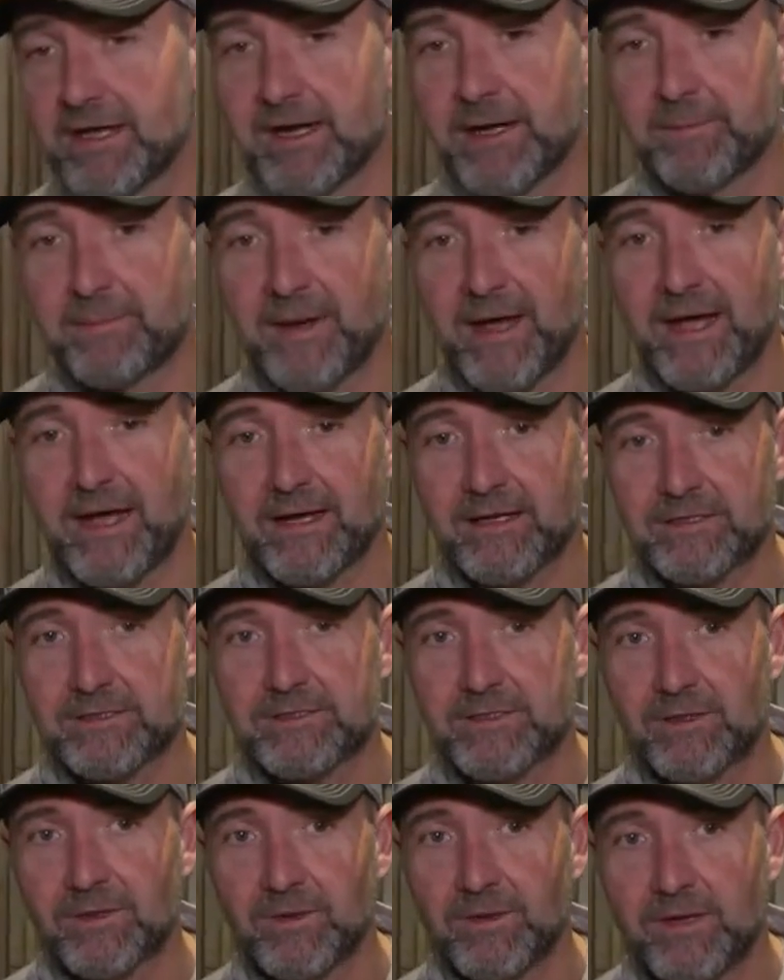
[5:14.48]
to get it back.
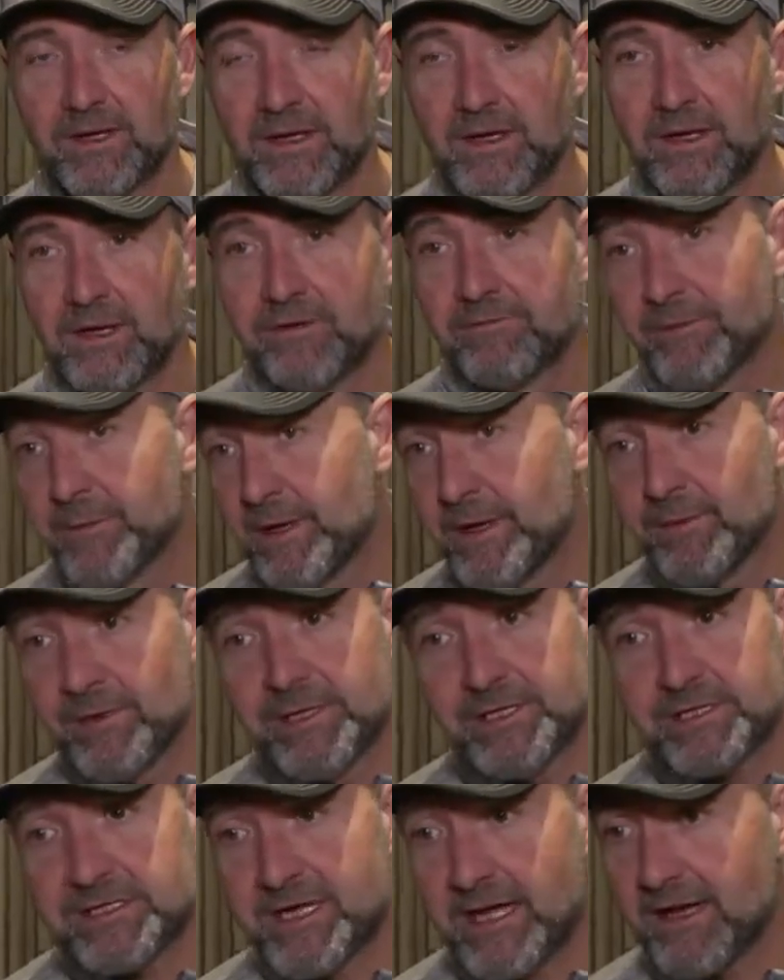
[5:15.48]
So for me, we
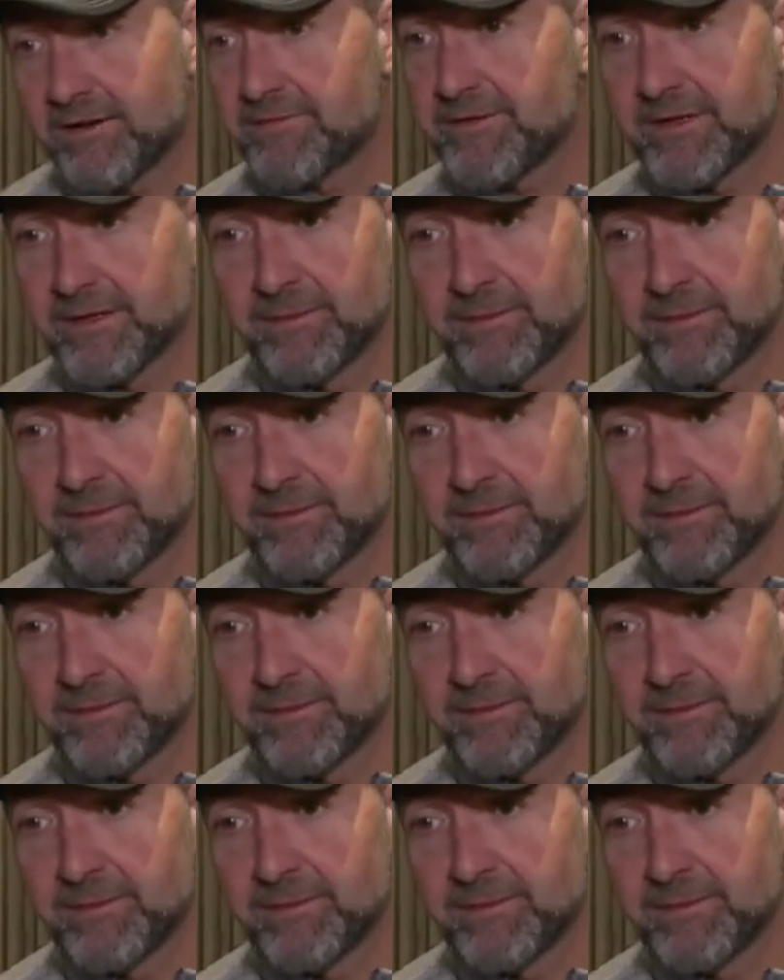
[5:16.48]
just have